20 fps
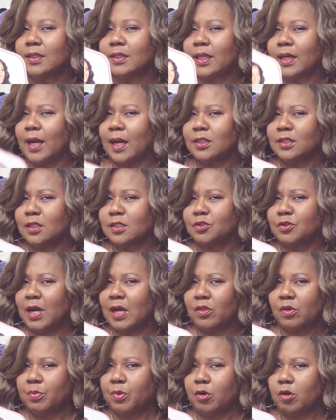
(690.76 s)
that I should
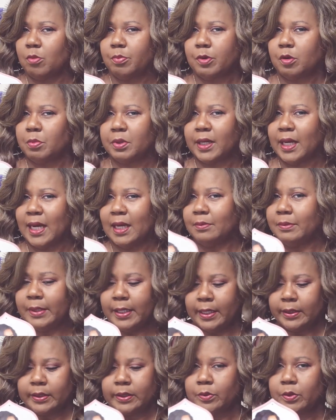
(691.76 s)
try the purple, but I'm
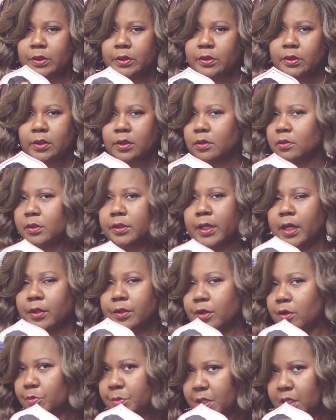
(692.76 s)
not going, no,
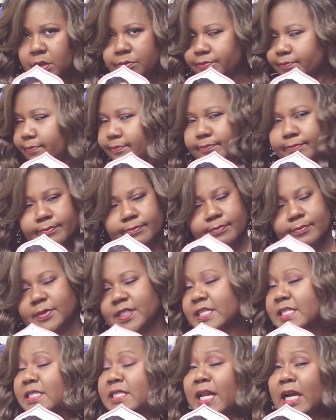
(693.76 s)
y'all know me.
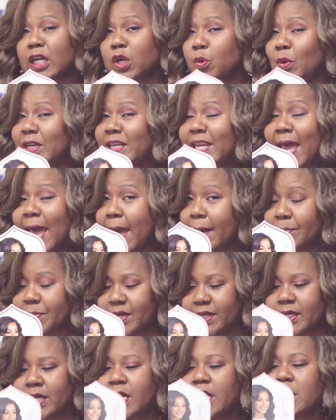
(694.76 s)
It's not going to
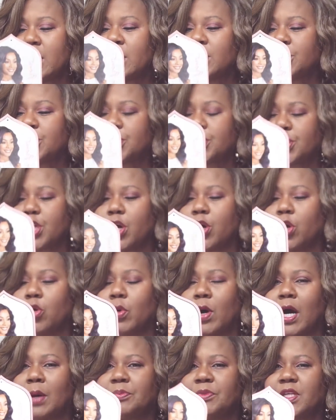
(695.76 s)
happen.
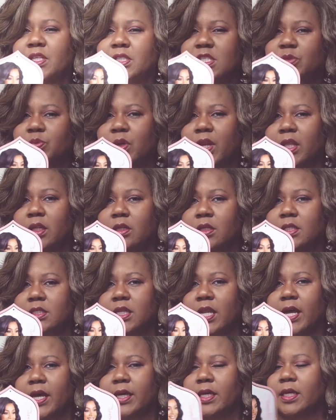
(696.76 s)
So this is what it
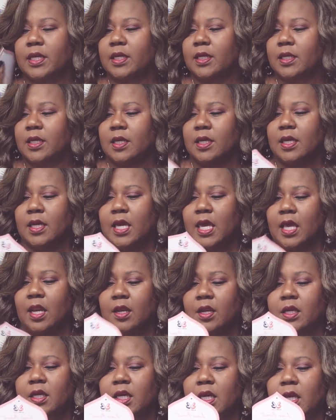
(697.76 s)
looks like.
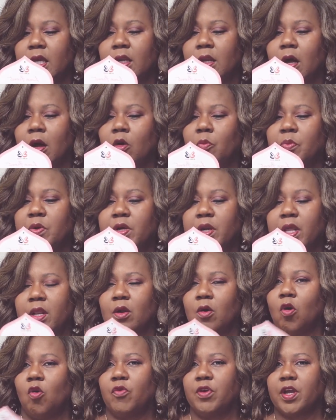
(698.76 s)
And again, I'll put
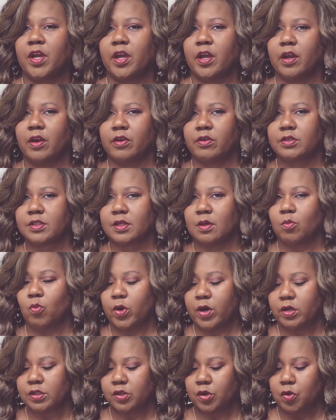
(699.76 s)
it over here
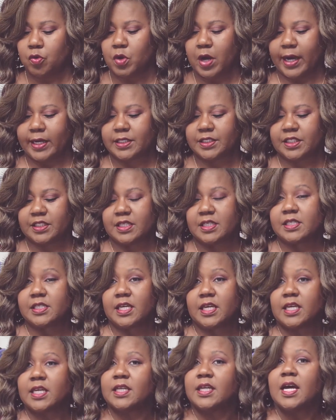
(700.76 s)
somewhere so you guys can
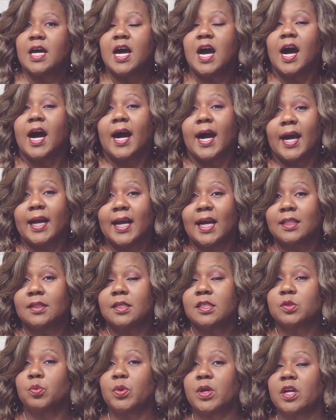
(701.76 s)
see it. I got
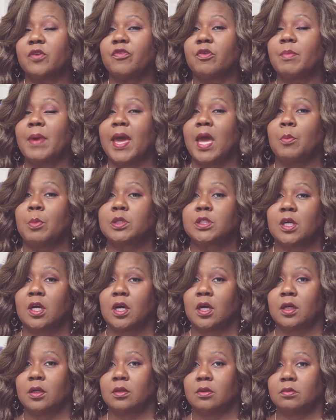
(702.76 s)
this wig from
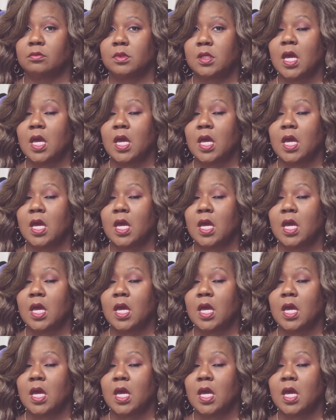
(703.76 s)
Amazon.